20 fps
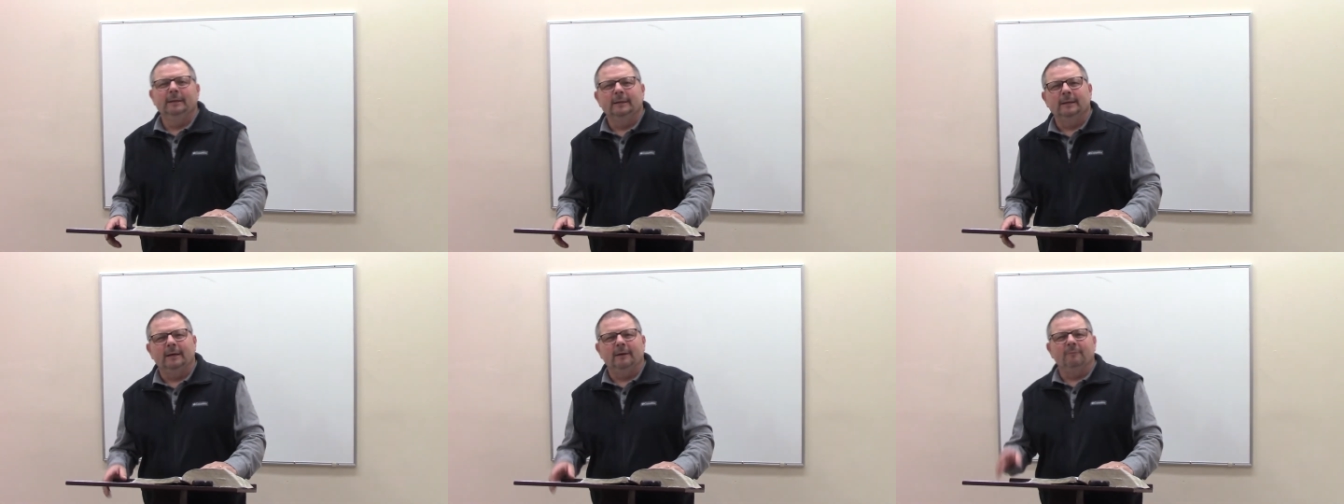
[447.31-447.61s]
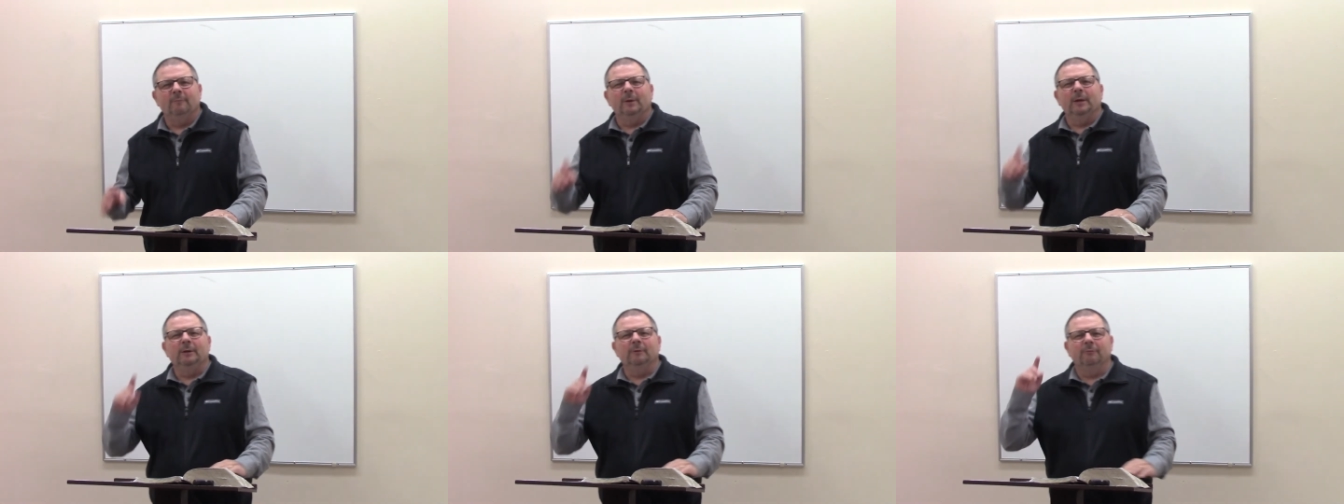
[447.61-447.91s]

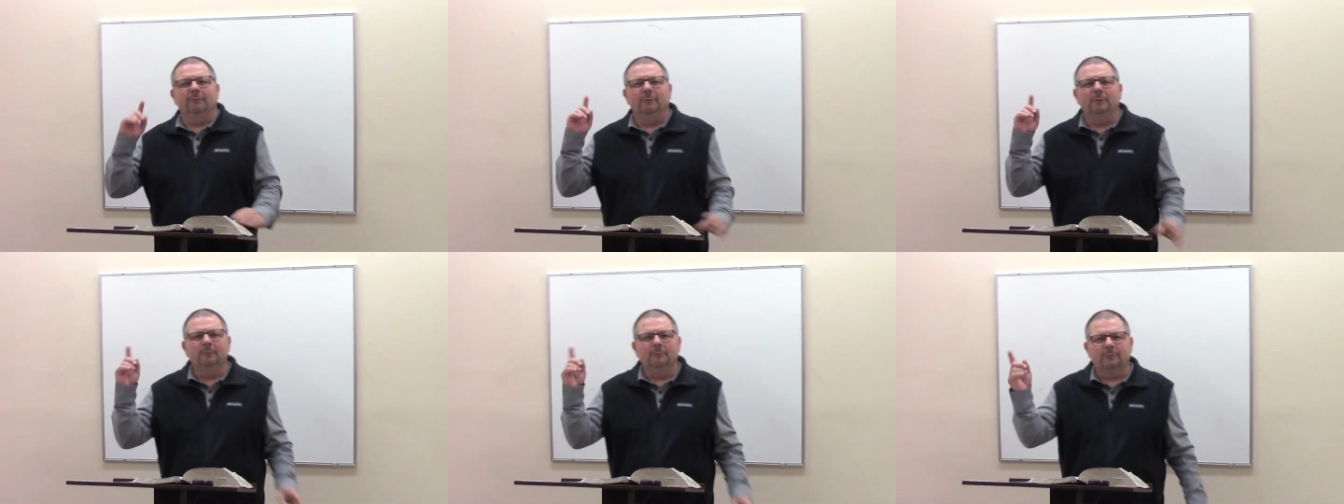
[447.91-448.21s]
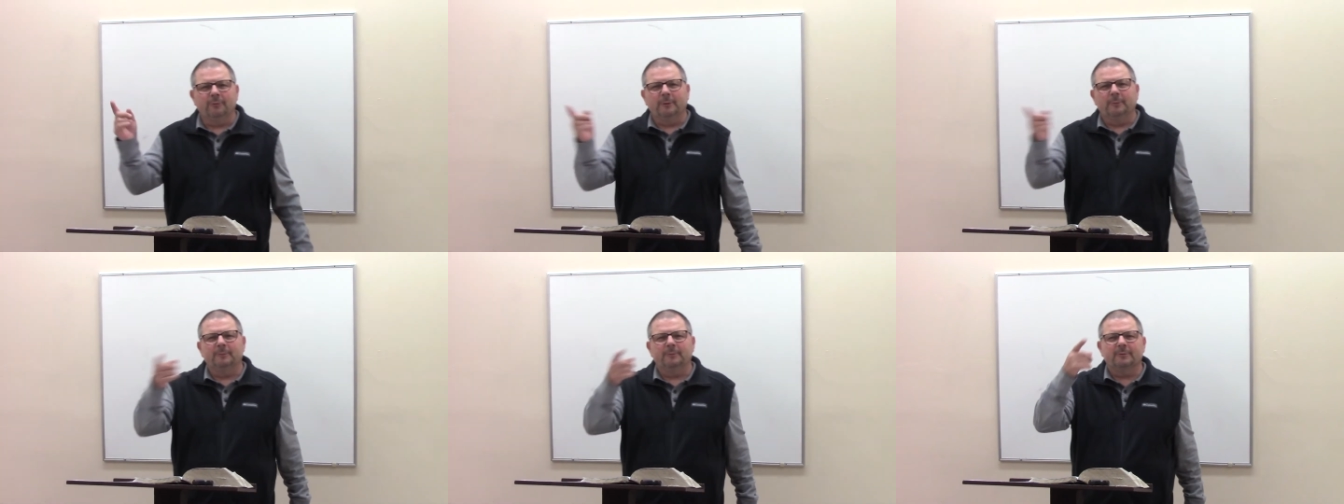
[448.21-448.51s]
I've made a few
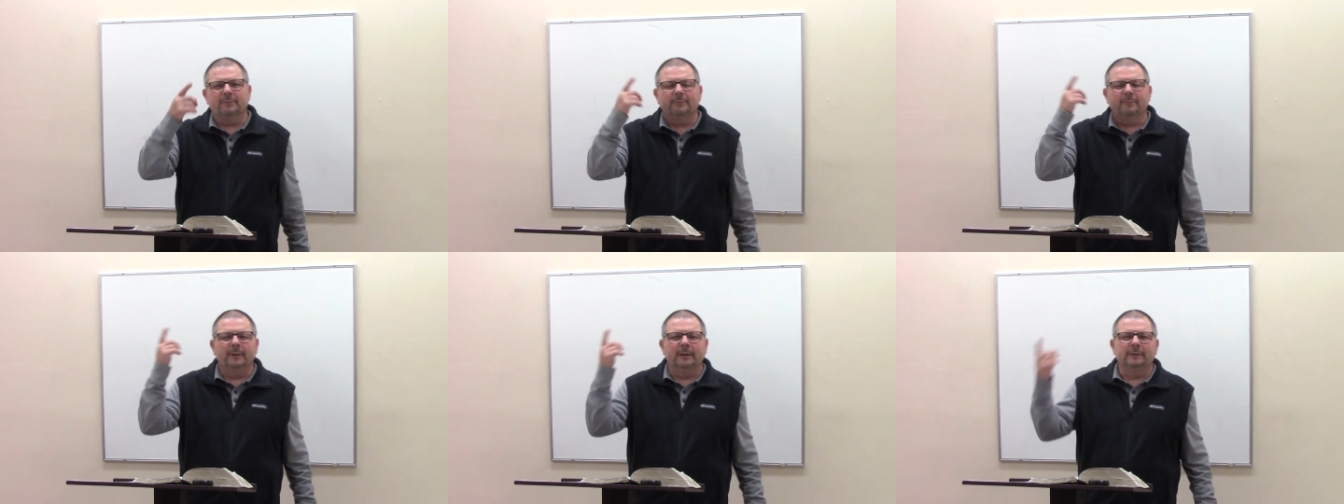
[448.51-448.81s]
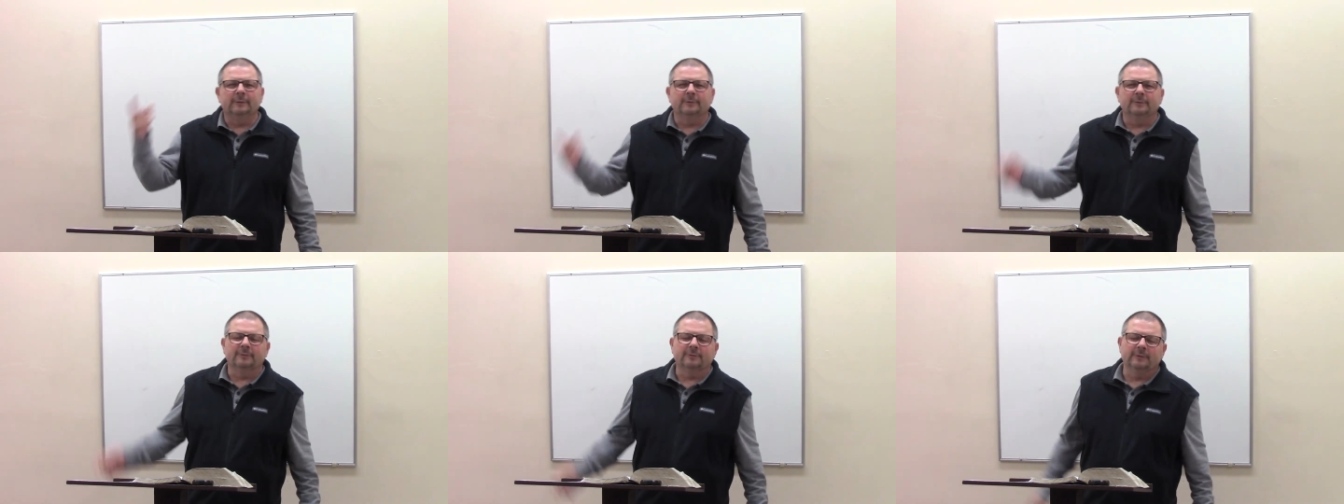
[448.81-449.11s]
trips
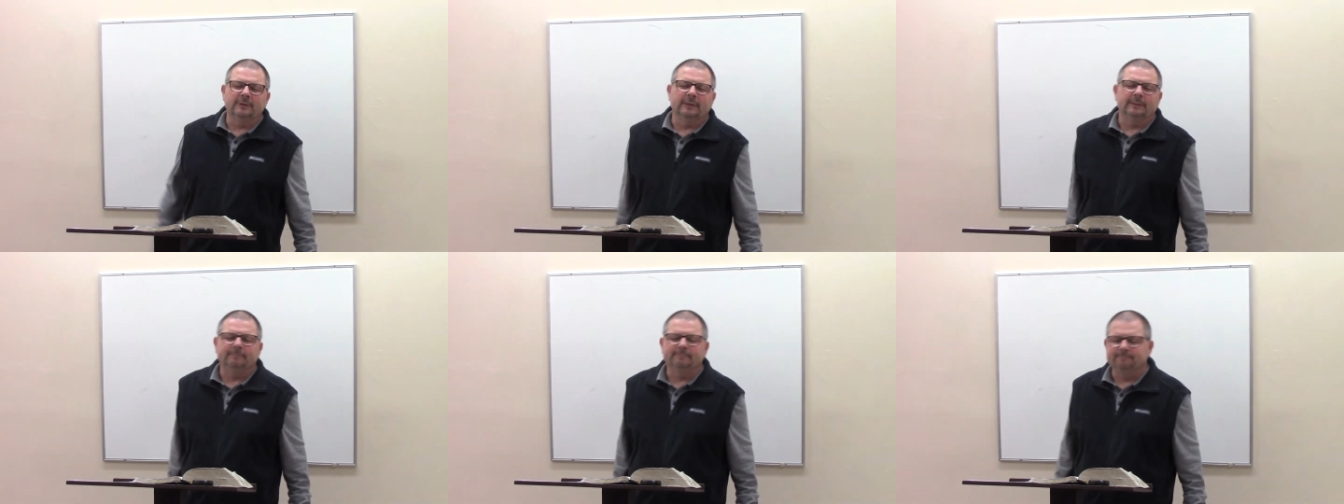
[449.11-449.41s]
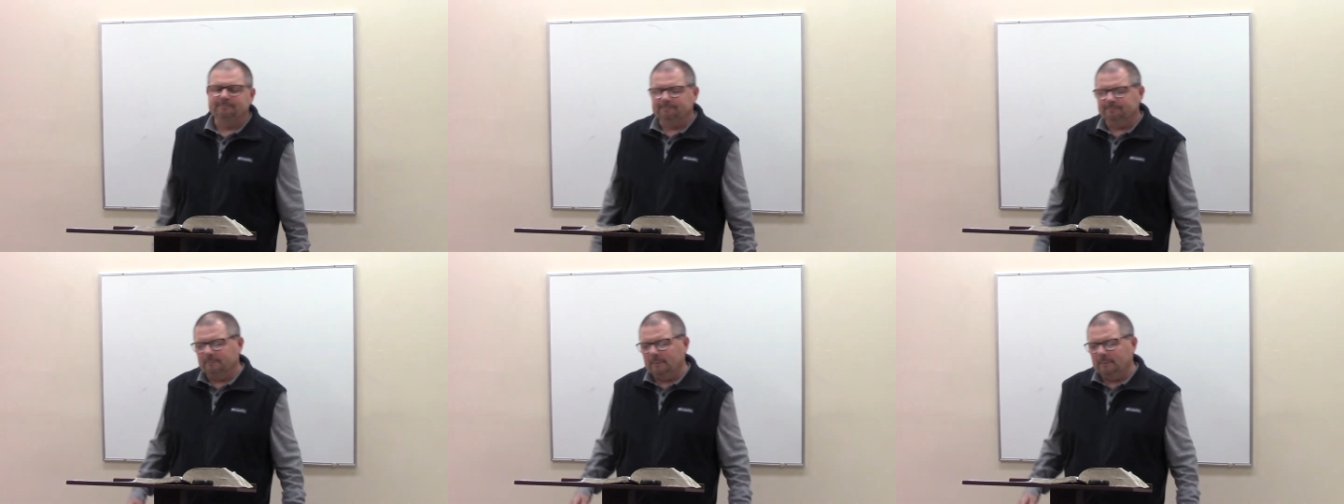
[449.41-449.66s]
around the sun.